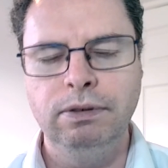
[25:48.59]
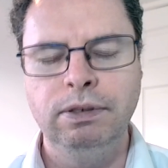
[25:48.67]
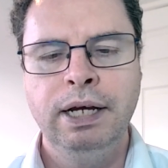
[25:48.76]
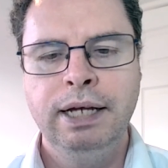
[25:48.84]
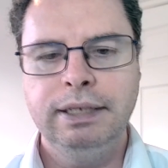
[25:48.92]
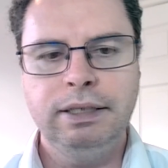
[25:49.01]

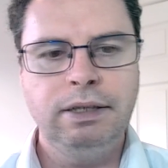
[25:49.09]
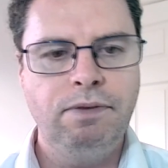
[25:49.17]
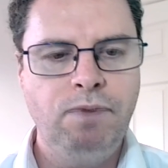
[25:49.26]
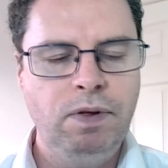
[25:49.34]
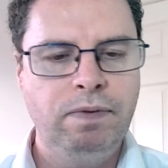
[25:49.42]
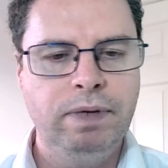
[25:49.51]
It's at the
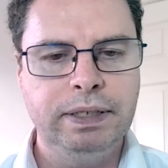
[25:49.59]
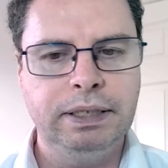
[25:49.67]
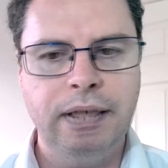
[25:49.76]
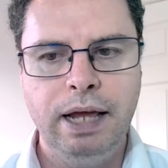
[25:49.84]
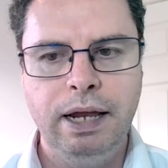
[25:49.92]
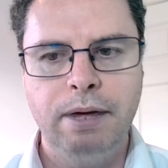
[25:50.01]
Viva
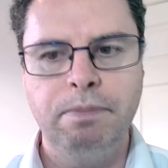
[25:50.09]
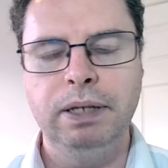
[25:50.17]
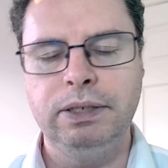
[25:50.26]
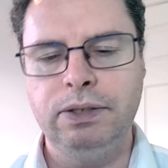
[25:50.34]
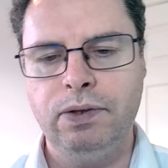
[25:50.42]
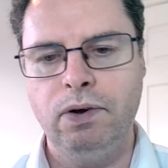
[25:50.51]
Stadium. It's
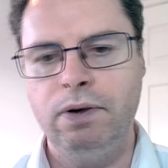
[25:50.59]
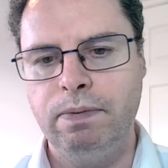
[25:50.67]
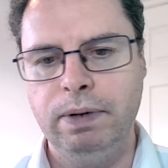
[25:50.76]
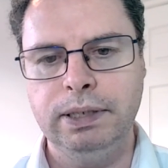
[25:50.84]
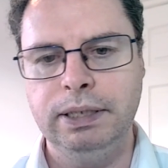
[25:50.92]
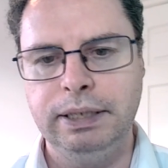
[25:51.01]
3rd
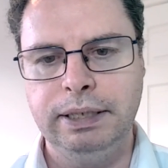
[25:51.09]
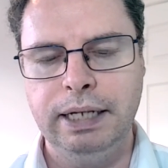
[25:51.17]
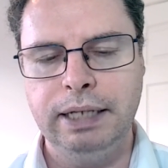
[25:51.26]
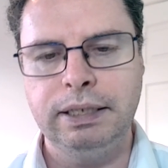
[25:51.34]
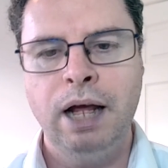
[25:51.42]
versus 6th.